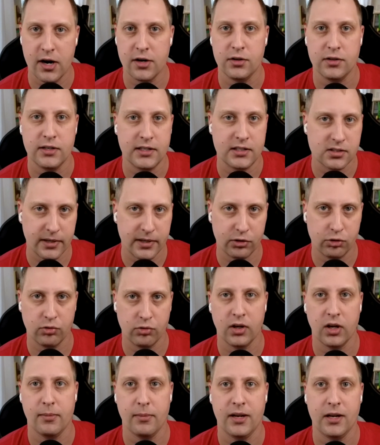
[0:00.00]
You need some extra
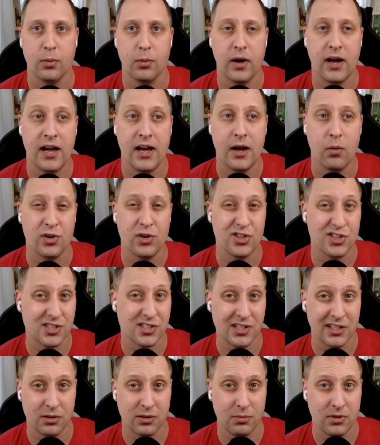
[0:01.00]
income anyway. Would you just
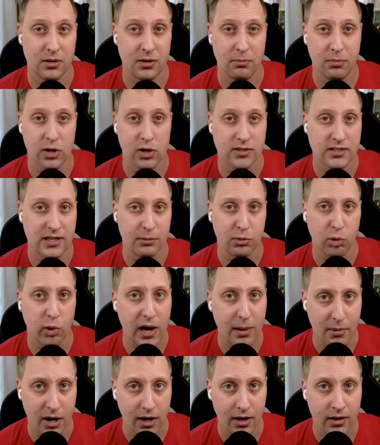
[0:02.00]
like to be a part time grandma?